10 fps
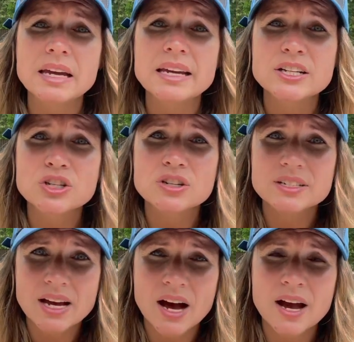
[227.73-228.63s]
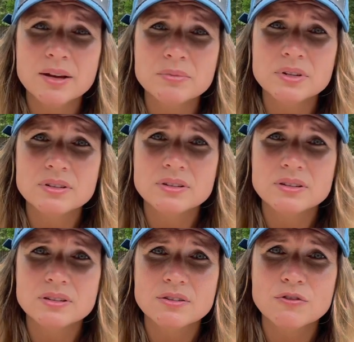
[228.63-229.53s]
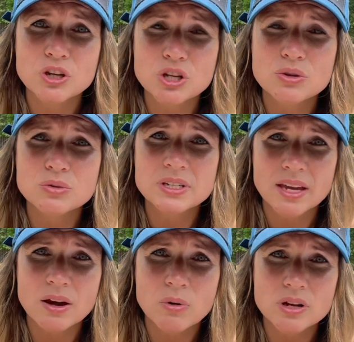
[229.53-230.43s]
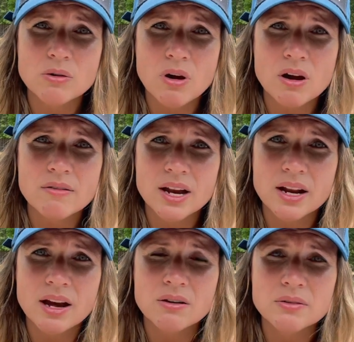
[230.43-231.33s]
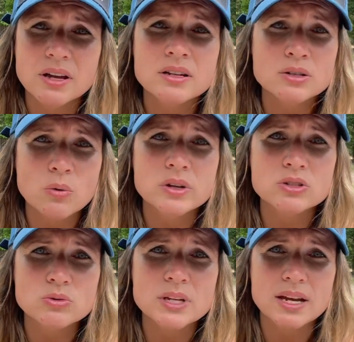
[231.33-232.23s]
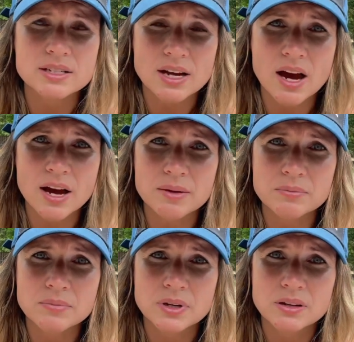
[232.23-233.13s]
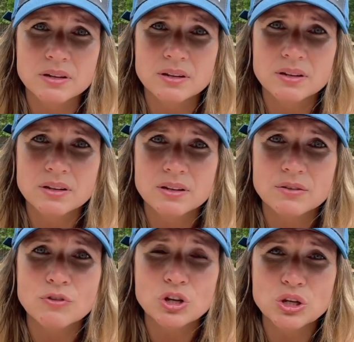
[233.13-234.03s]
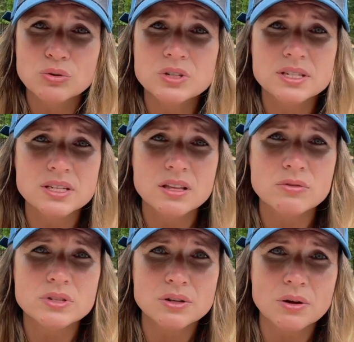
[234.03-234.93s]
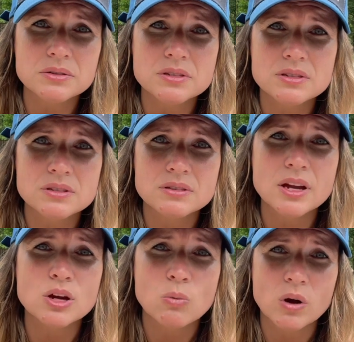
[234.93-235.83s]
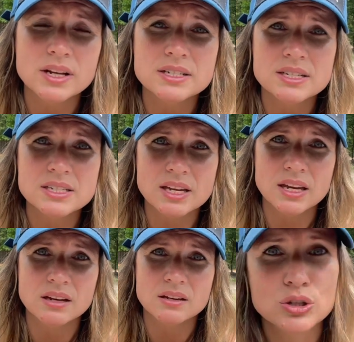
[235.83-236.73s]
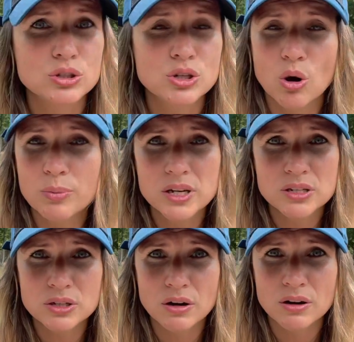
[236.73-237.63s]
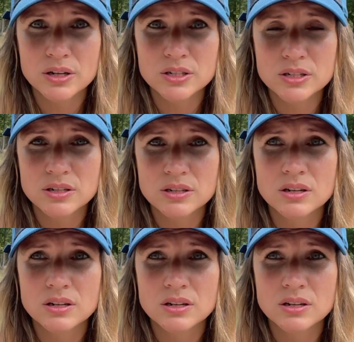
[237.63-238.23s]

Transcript: It took time for you to get where you are right now and it's going to take time for you to see the results that you're wanting to see. Don't be discouraged.